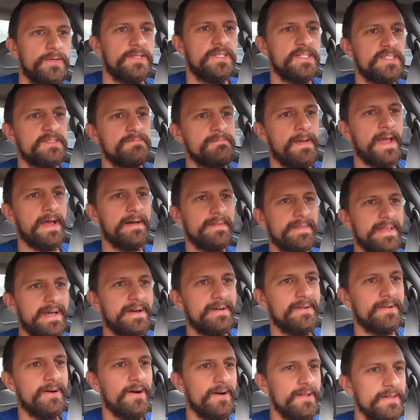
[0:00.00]
just mailed
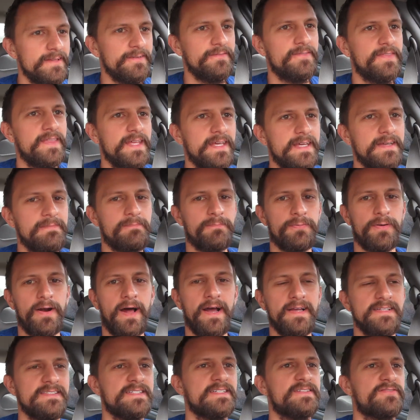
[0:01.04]
out all of the
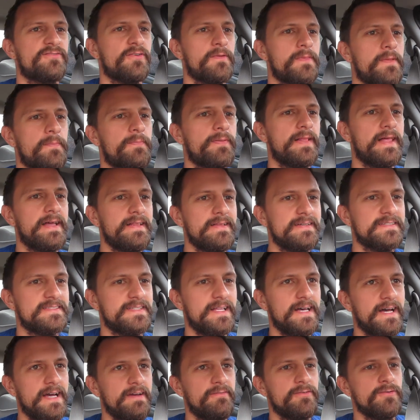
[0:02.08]
prizes from the Playlist
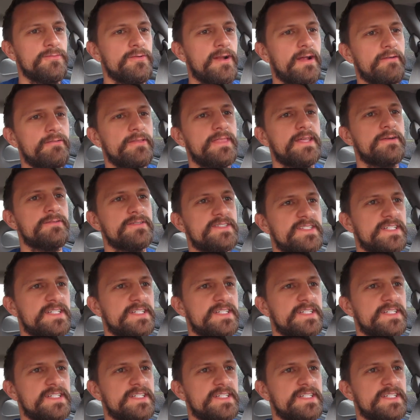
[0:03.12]
Live, and everything was